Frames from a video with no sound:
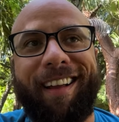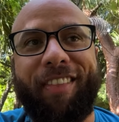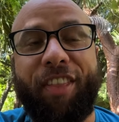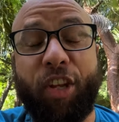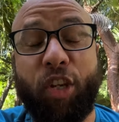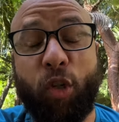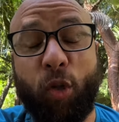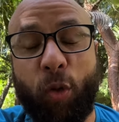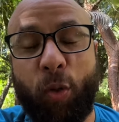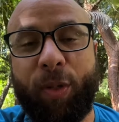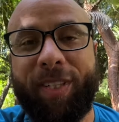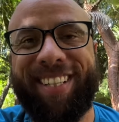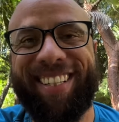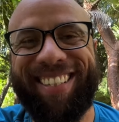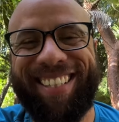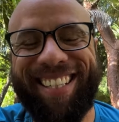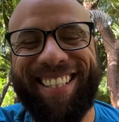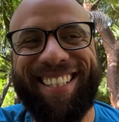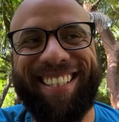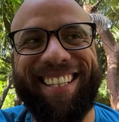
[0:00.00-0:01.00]
the true
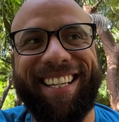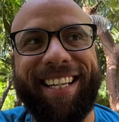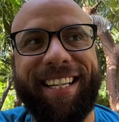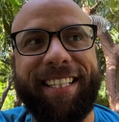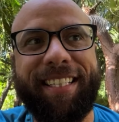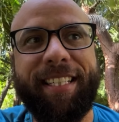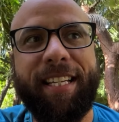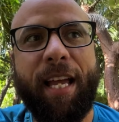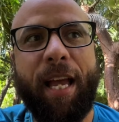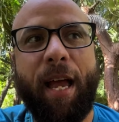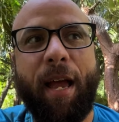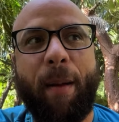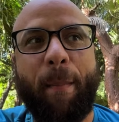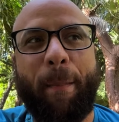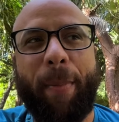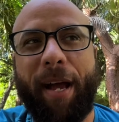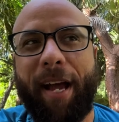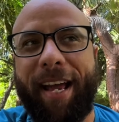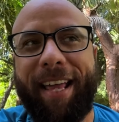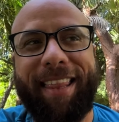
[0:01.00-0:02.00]
statistics,
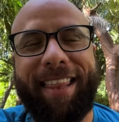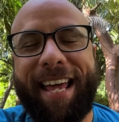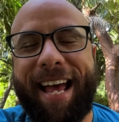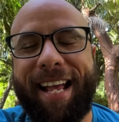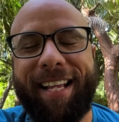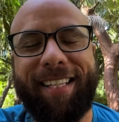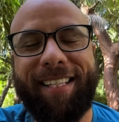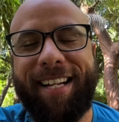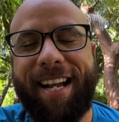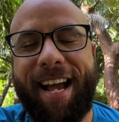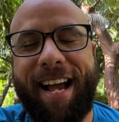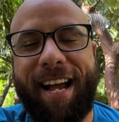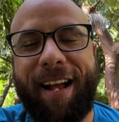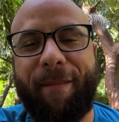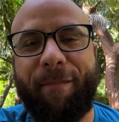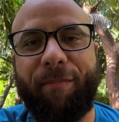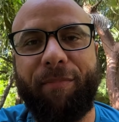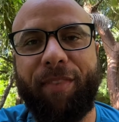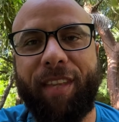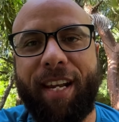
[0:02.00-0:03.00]
but that's
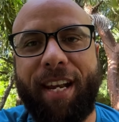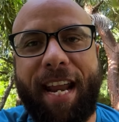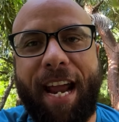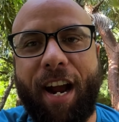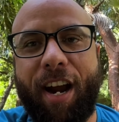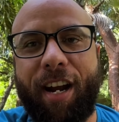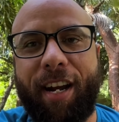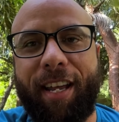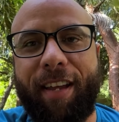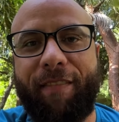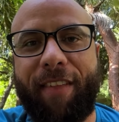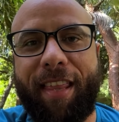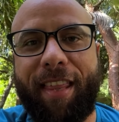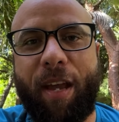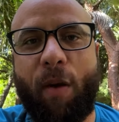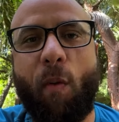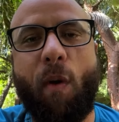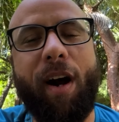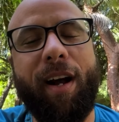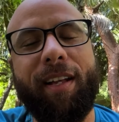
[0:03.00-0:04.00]
not the narrative that
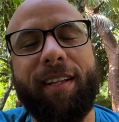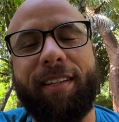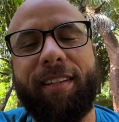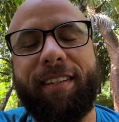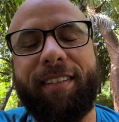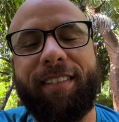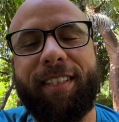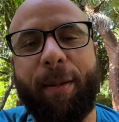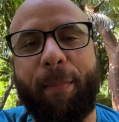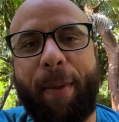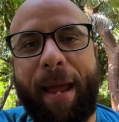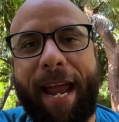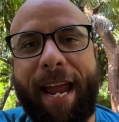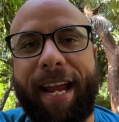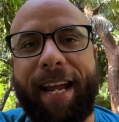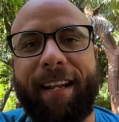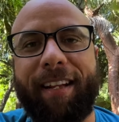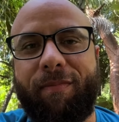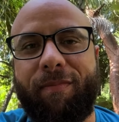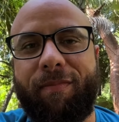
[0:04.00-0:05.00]
they want to
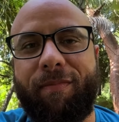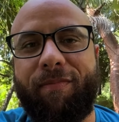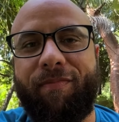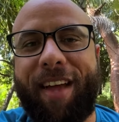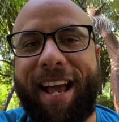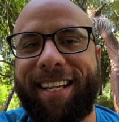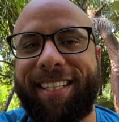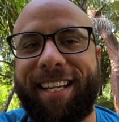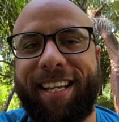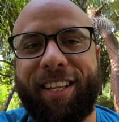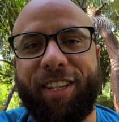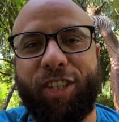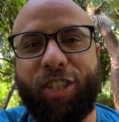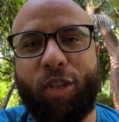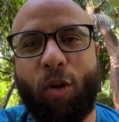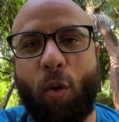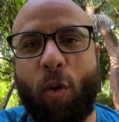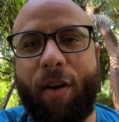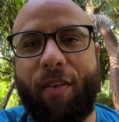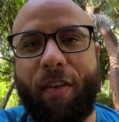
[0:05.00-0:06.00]
paint. That's not the
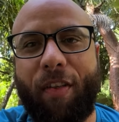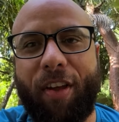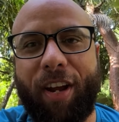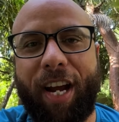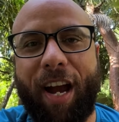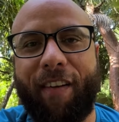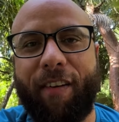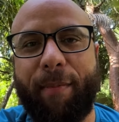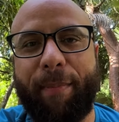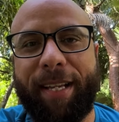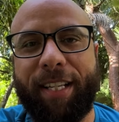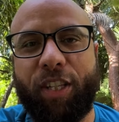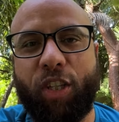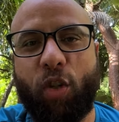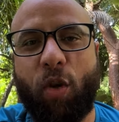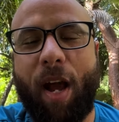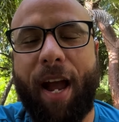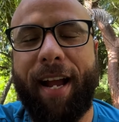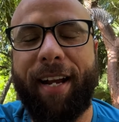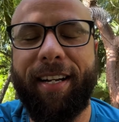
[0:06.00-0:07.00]
story that the government's
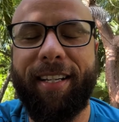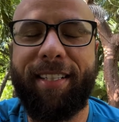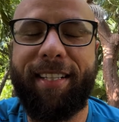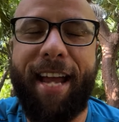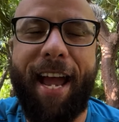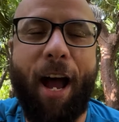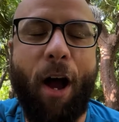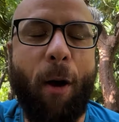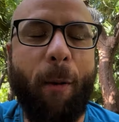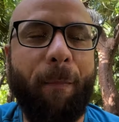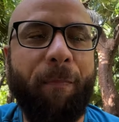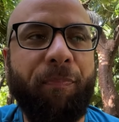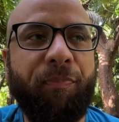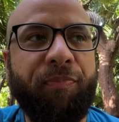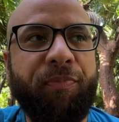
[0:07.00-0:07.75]
trying to tell.